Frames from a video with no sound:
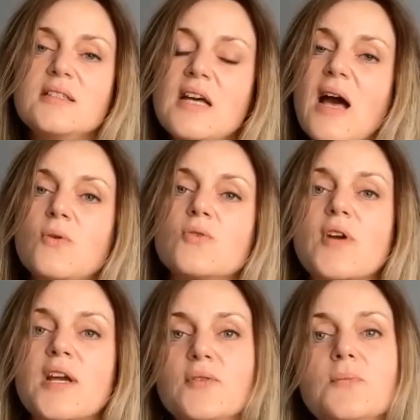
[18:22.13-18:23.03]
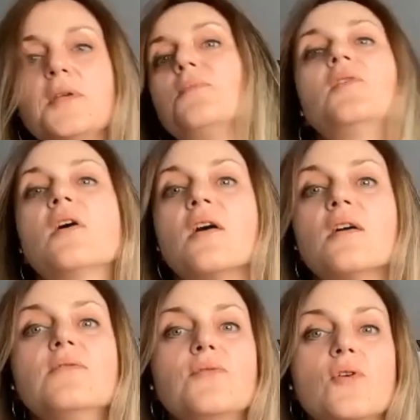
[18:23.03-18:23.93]
how grateful people are
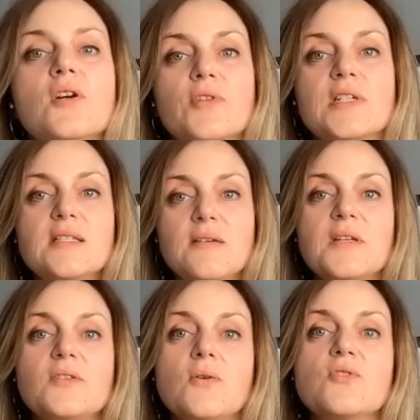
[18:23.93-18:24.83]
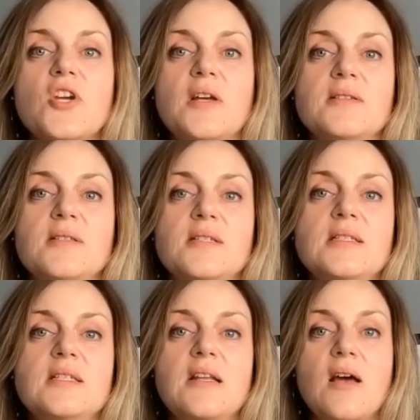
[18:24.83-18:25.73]
for receiving those chances,
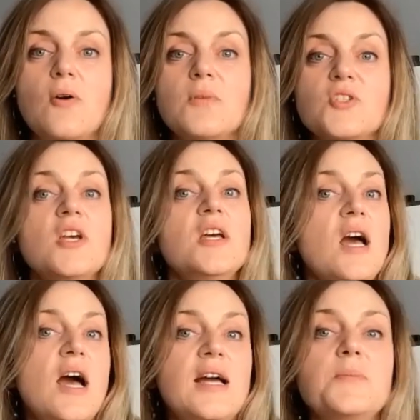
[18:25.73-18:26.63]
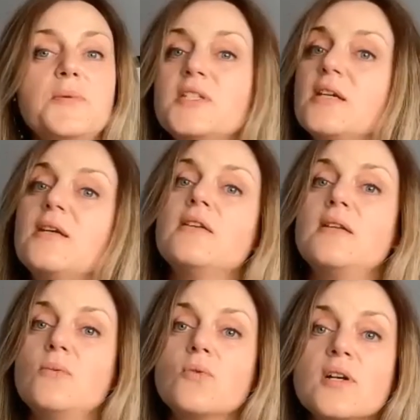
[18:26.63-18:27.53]
and how much I
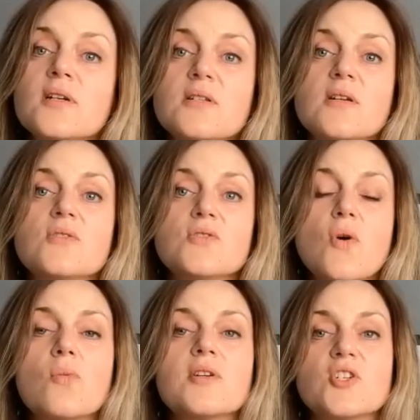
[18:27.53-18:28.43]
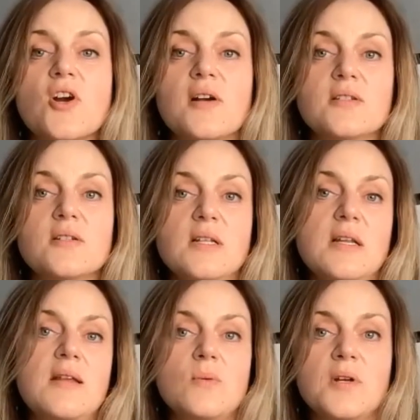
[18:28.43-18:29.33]
particularly worked so much harder than
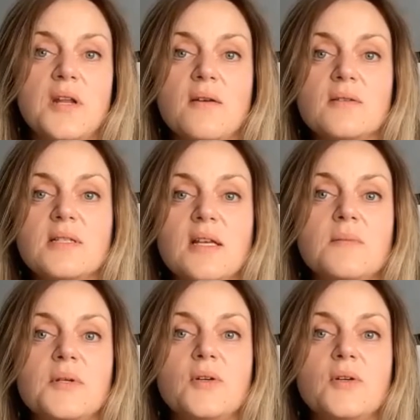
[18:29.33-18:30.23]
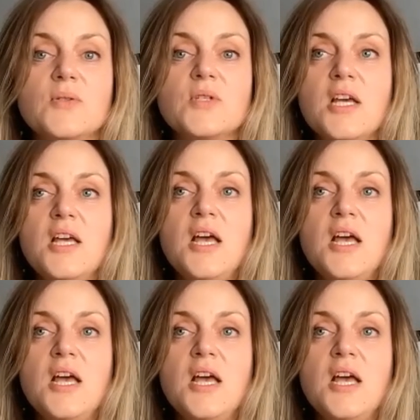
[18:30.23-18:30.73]
anyone else there, because